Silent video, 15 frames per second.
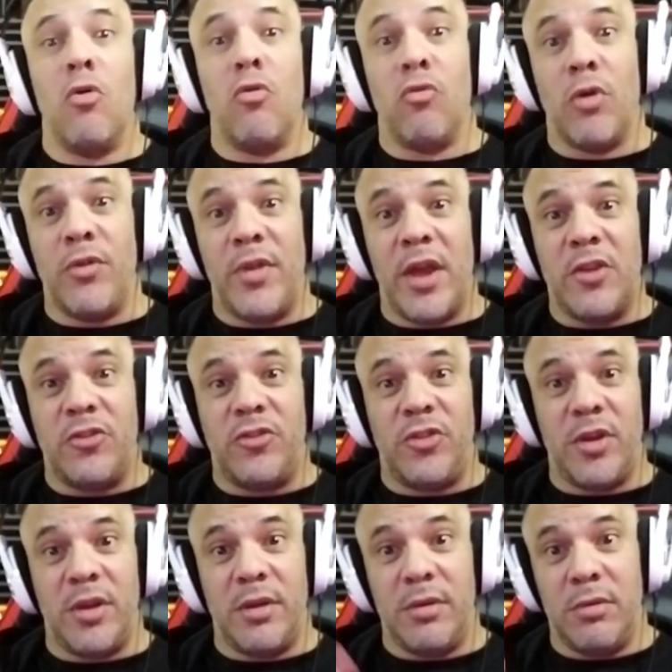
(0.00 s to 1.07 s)
run that
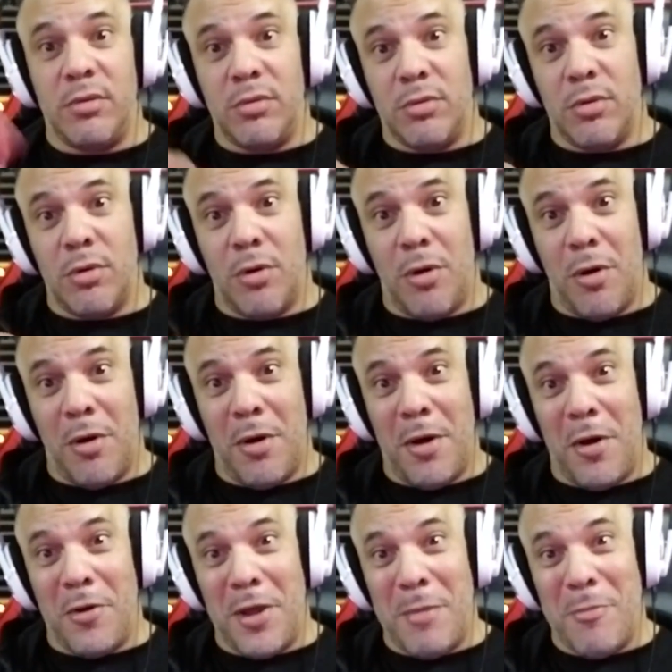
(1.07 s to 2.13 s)
shit
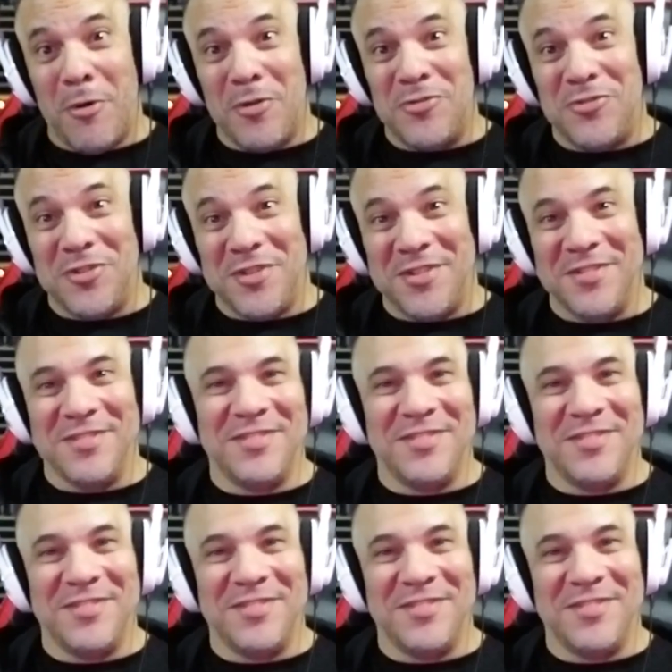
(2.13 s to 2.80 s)
on MRG.